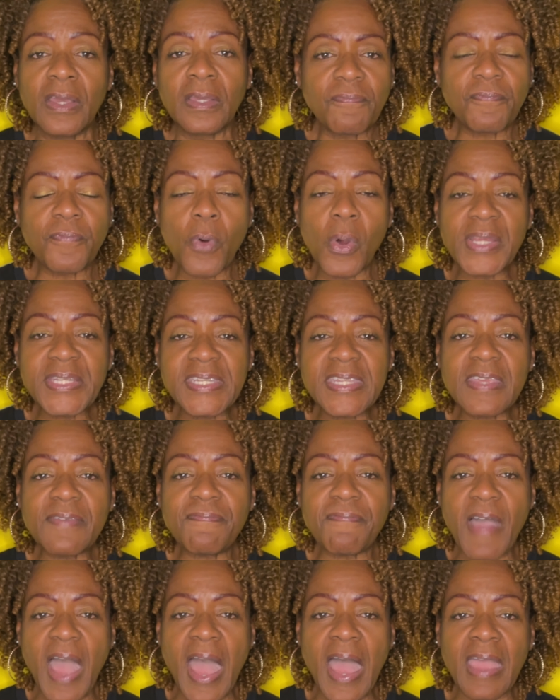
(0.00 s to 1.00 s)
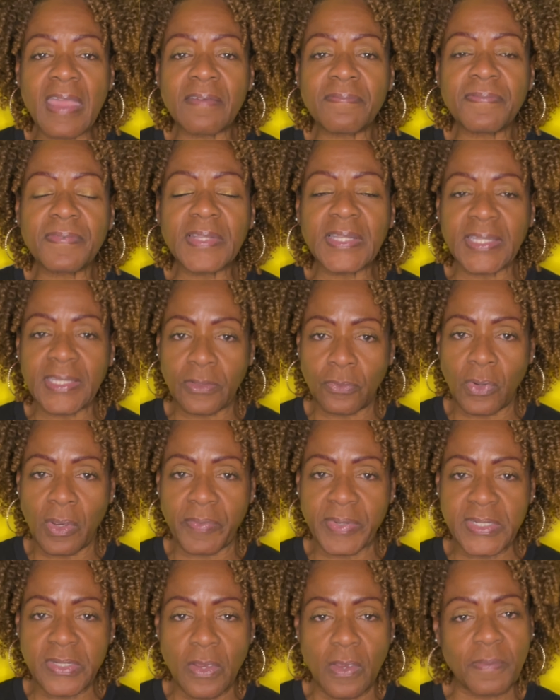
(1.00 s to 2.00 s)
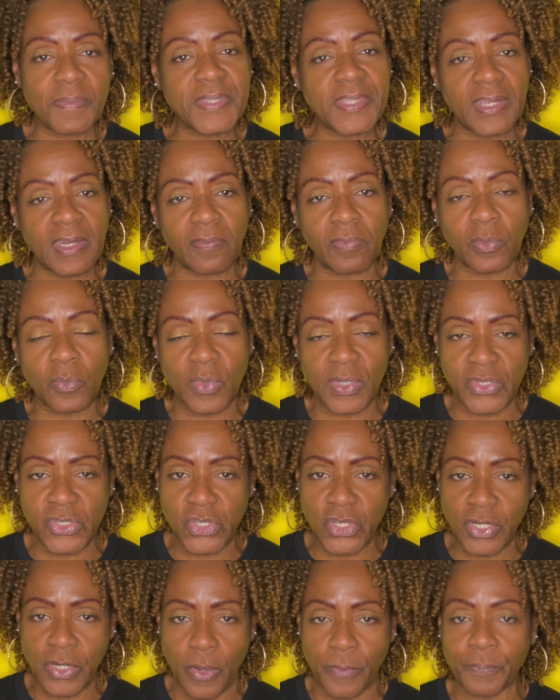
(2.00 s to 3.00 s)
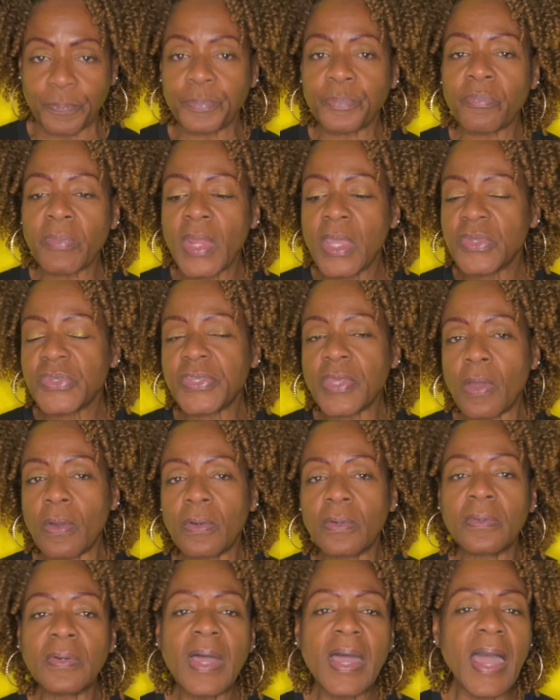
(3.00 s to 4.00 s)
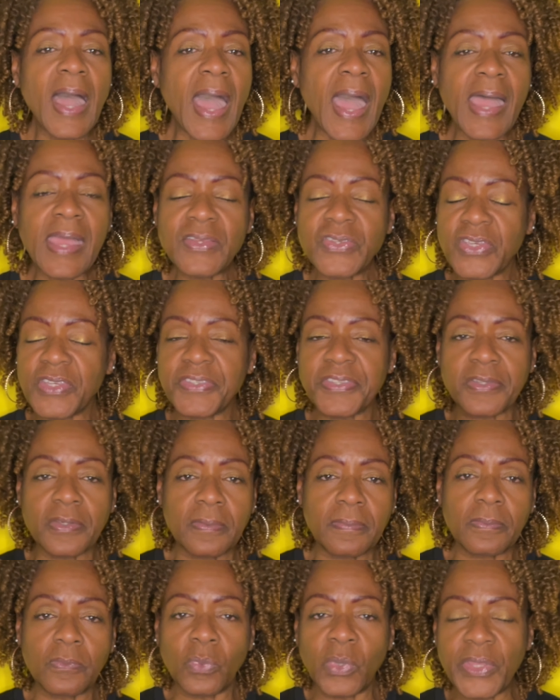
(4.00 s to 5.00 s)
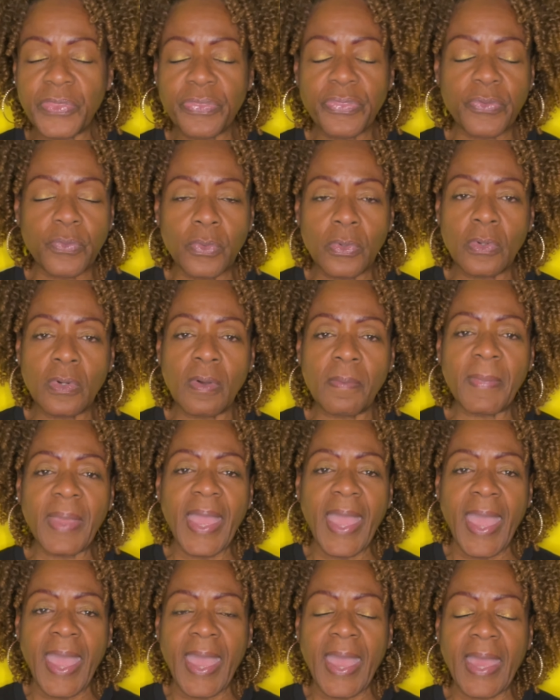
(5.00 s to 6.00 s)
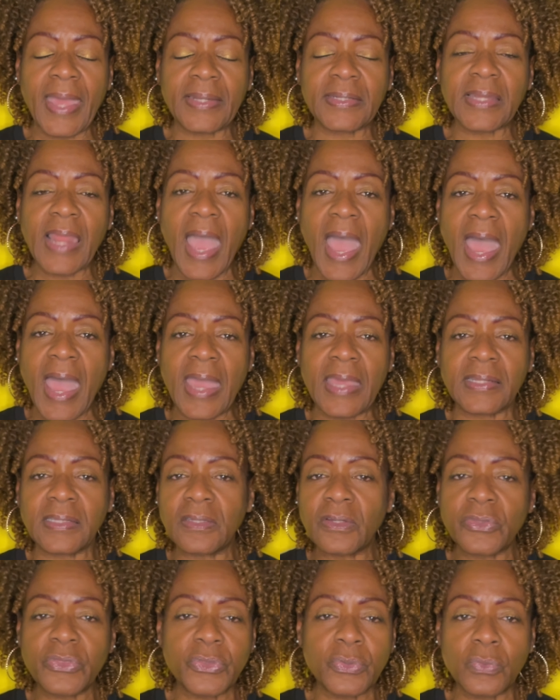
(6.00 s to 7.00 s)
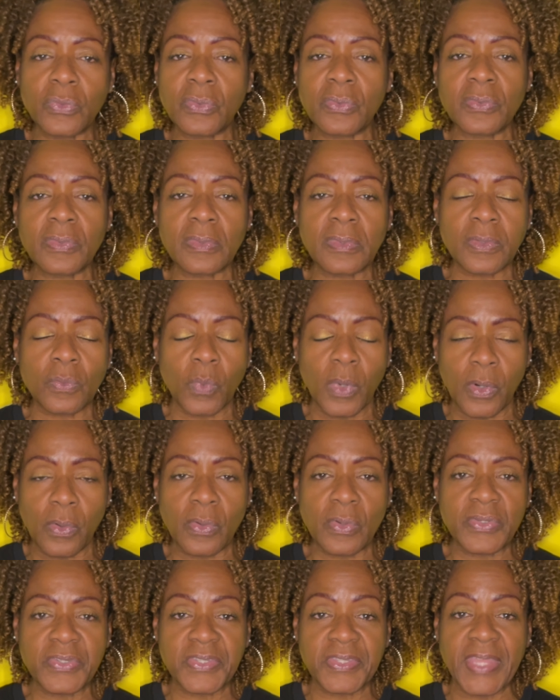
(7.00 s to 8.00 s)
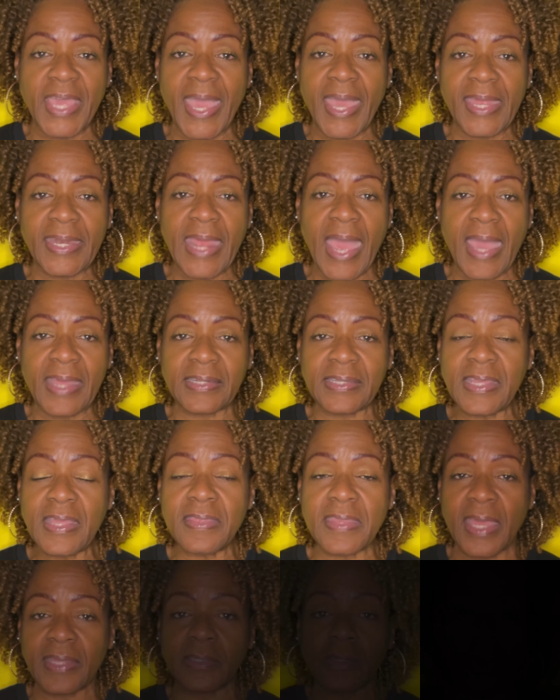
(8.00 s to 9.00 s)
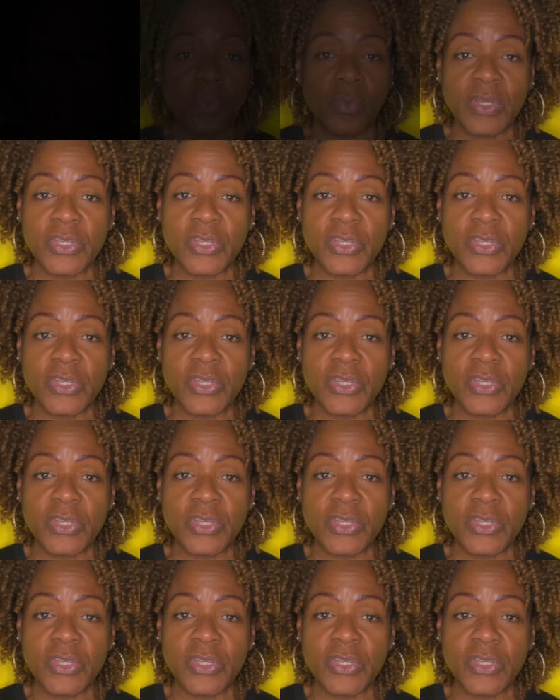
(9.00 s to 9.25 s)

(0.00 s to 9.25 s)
45 literary terms that everyone should know. So I just went through them and I looked through the words that I did not know,